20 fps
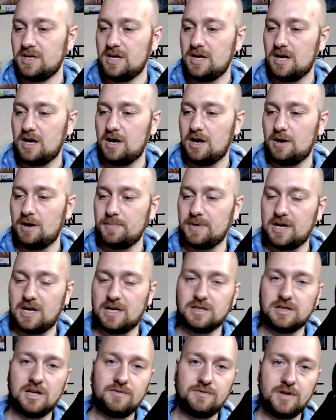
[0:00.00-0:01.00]
And I'd
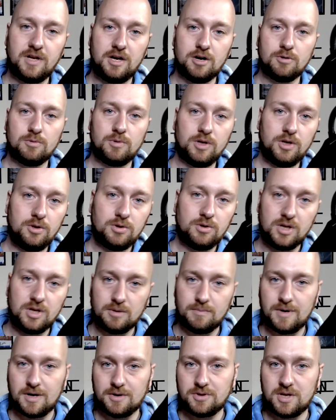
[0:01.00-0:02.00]
love to hear what you think
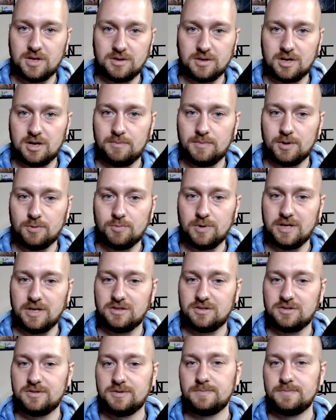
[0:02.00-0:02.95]
about that in the coming weeks.